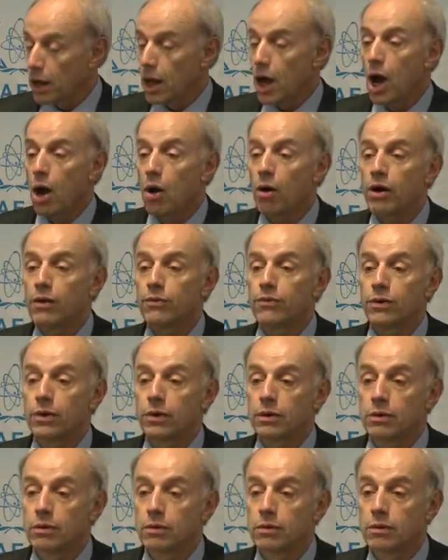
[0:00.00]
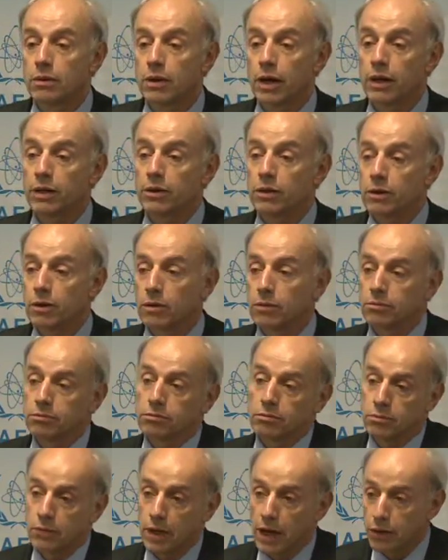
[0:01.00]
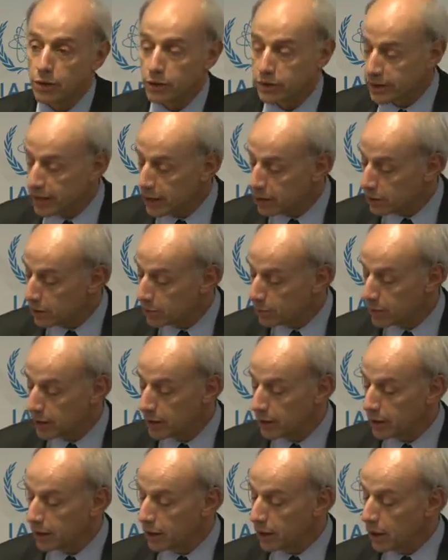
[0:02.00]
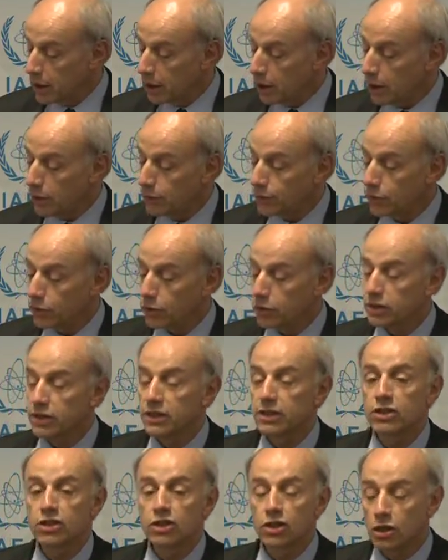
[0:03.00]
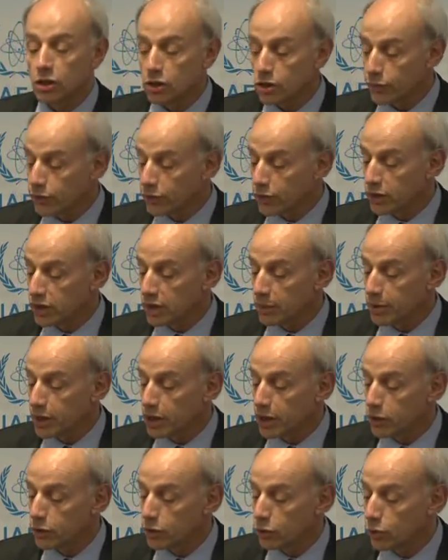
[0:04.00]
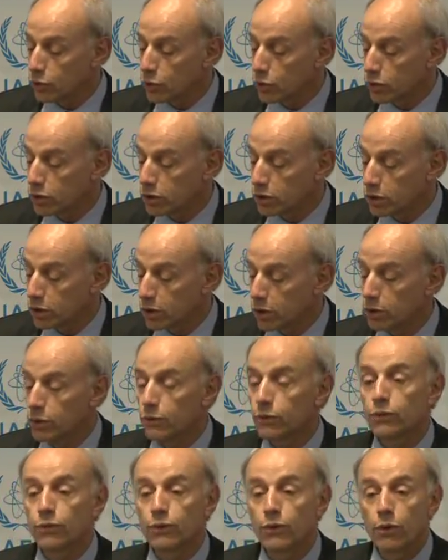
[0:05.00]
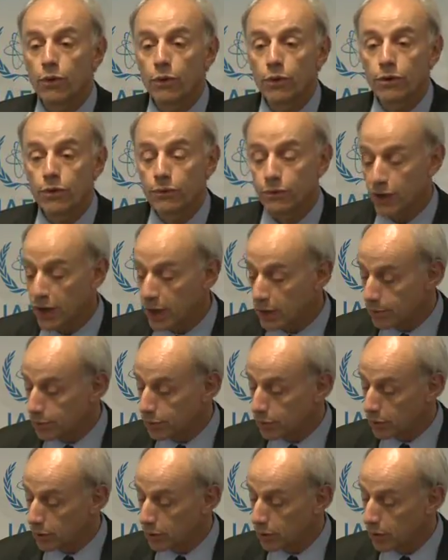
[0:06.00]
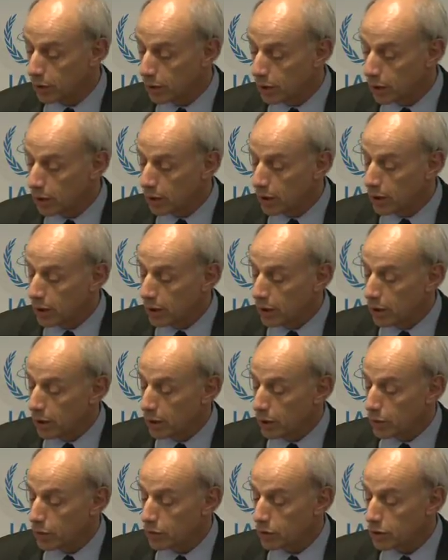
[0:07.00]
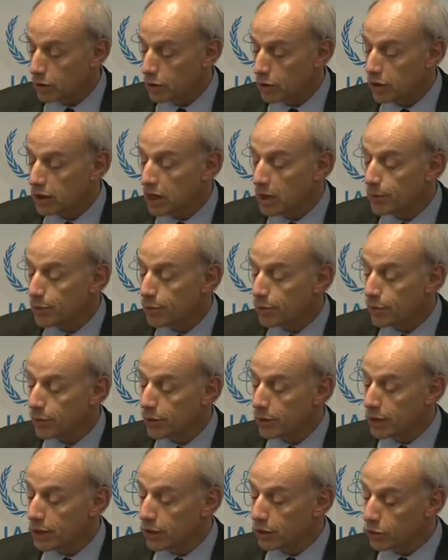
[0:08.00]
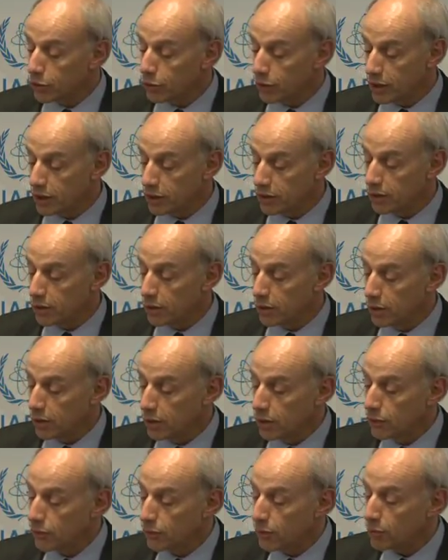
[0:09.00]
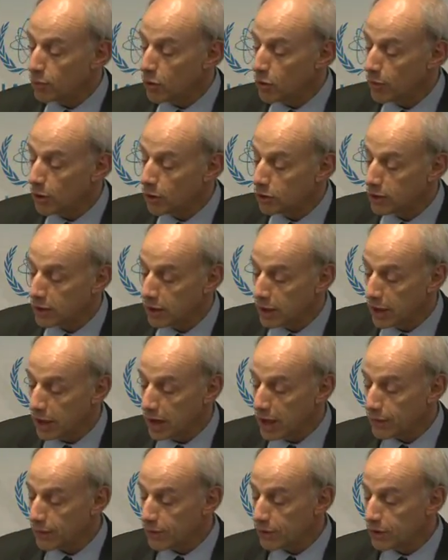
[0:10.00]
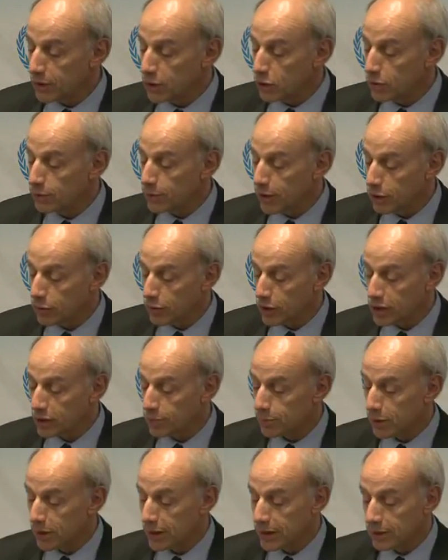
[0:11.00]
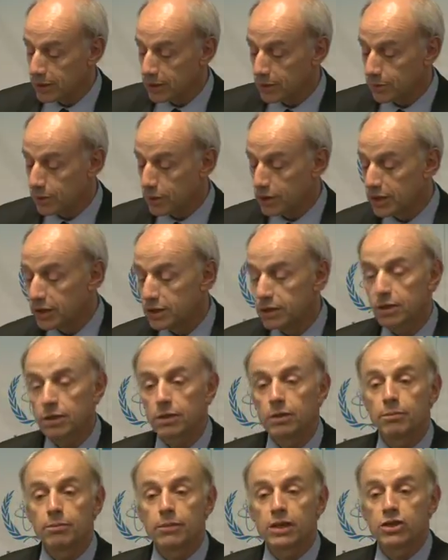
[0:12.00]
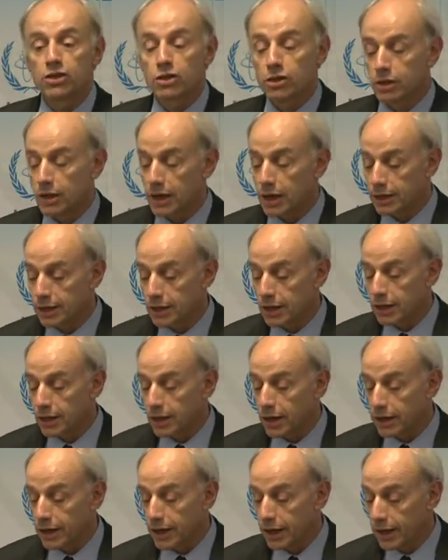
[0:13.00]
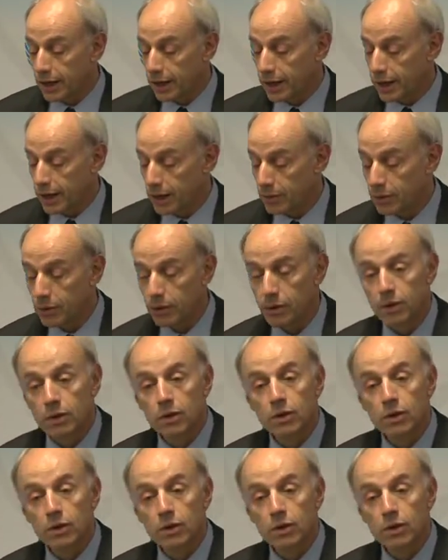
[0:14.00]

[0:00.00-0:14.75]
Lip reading: However, and understandably, after the discharge of contaminated water on 4th of April, there was a temporary increase from about 11 kilobecquerels per liter measured at 9 a.m.